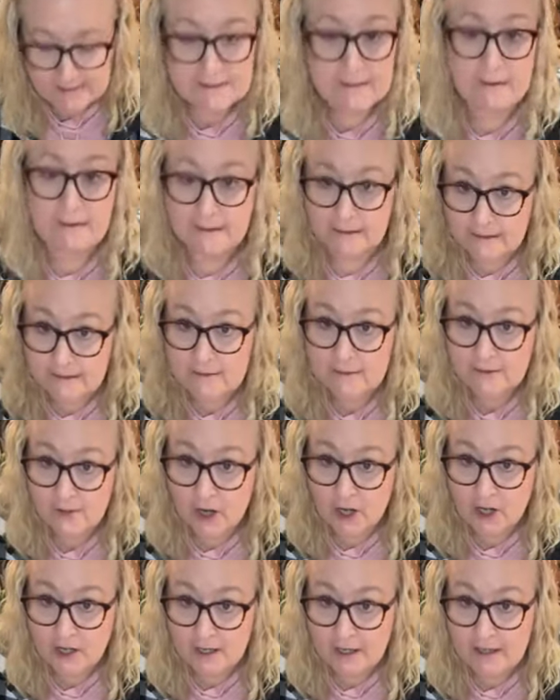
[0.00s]
It's a little
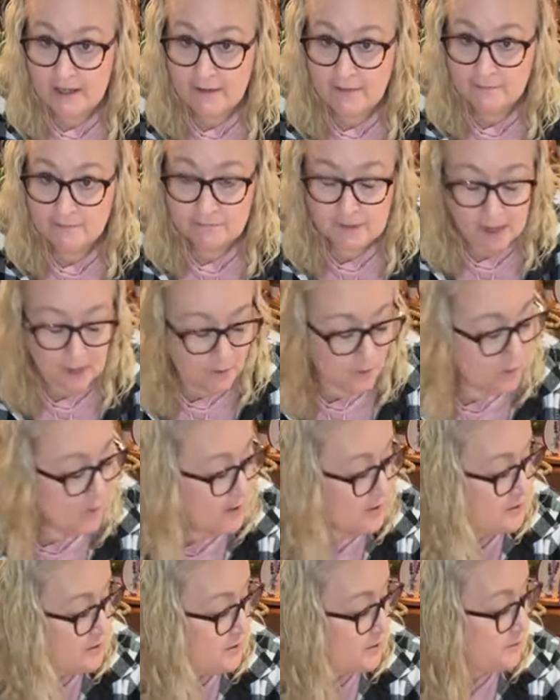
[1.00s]
snarky, I'll
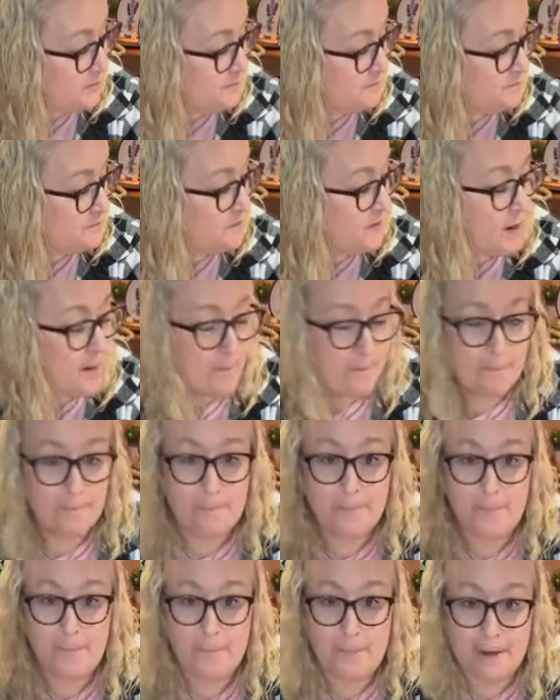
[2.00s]
warn you,
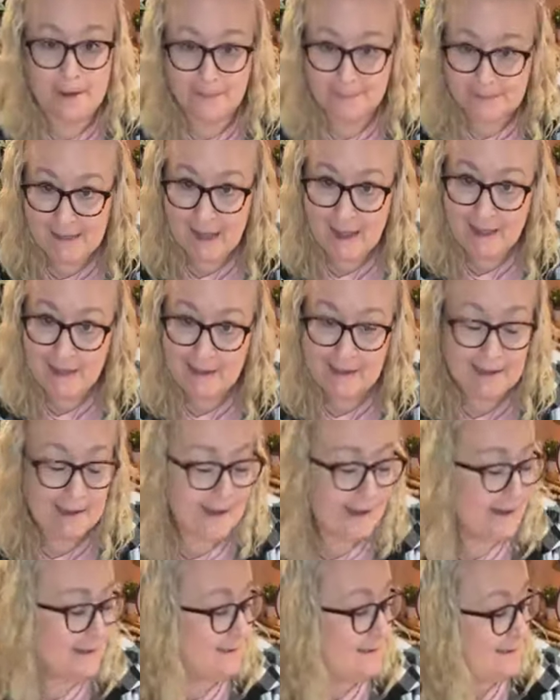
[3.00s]
but I'm telling
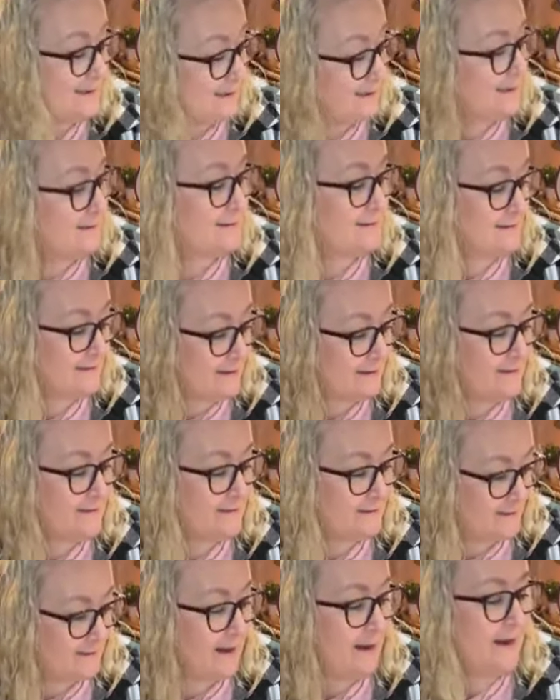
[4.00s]
you,
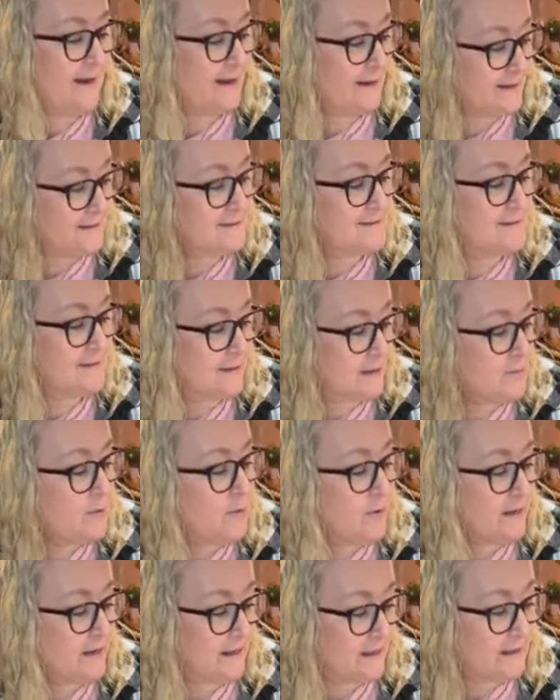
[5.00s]
it kind of gets to the
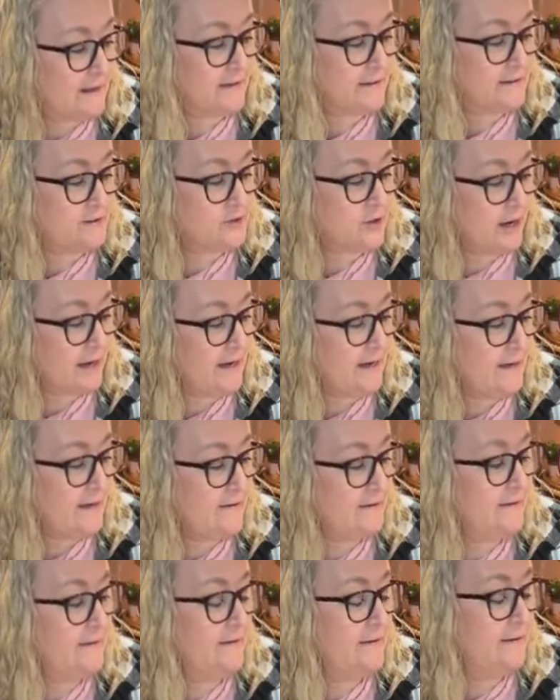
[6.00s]
point of things,
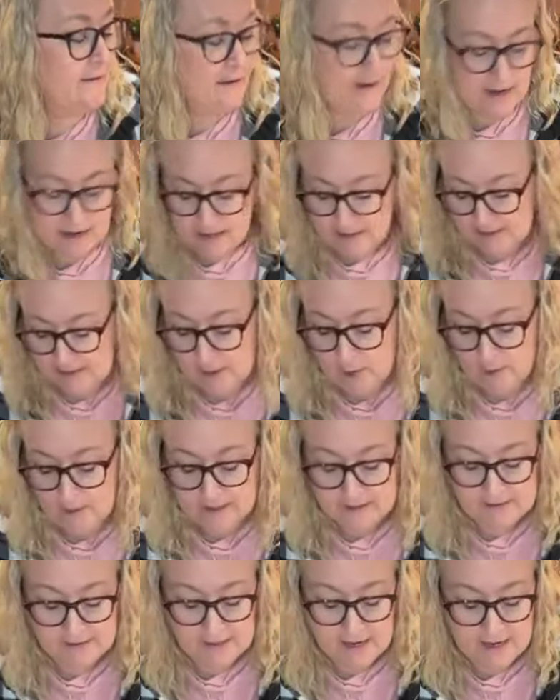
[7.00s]
right?
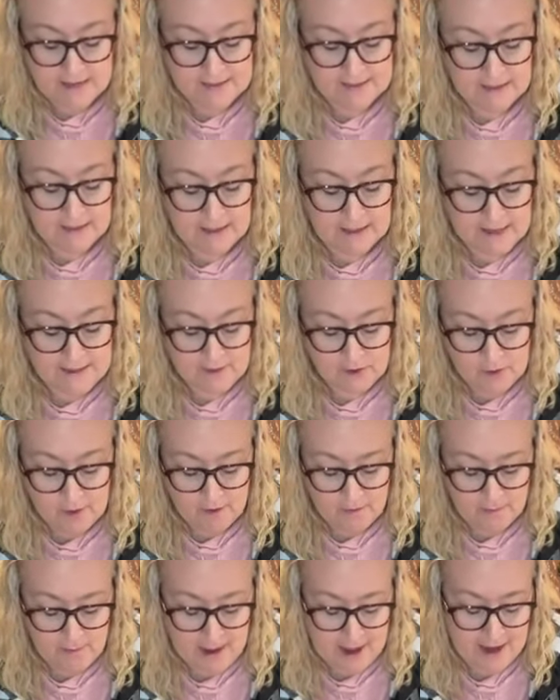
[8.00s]
So it says, unless
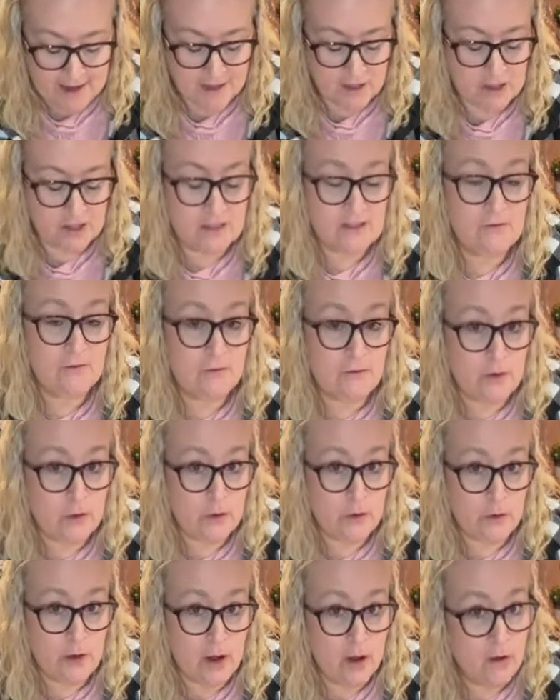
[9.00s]
you have packages,
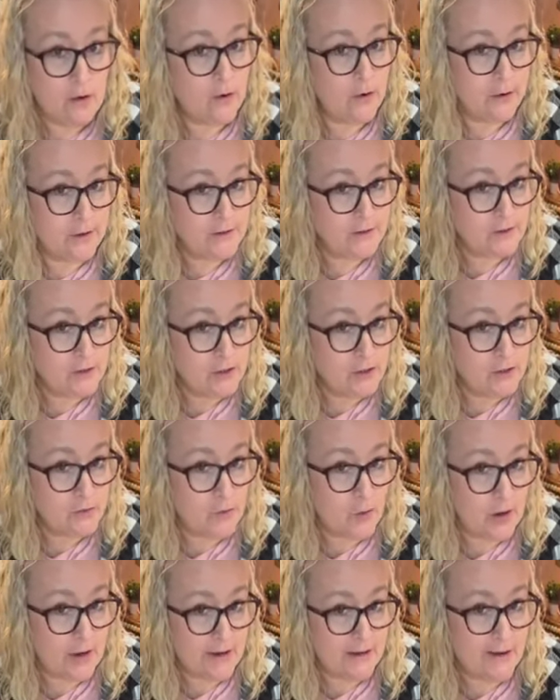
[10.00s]
food, or a
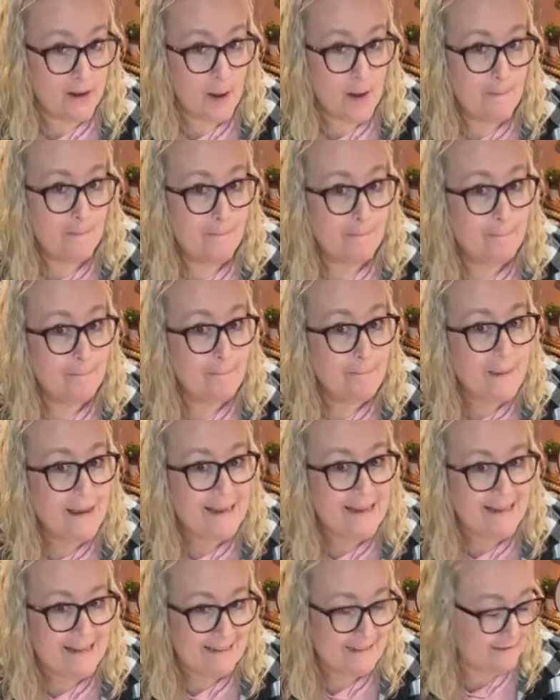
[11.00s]
search warrant,
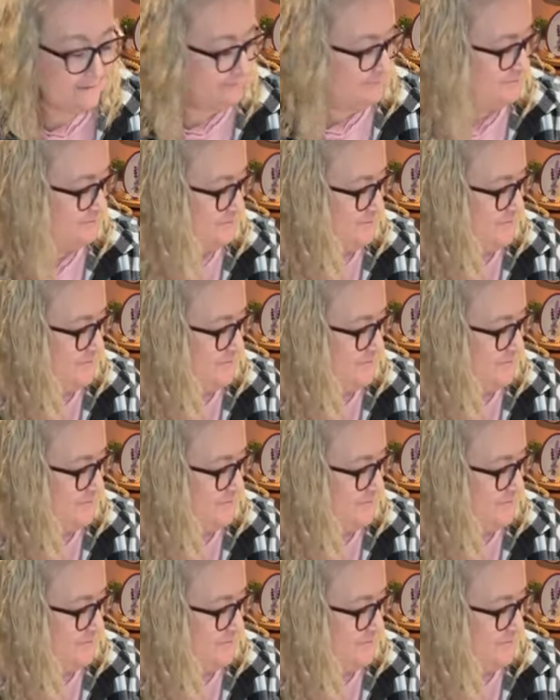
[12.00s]
beat it.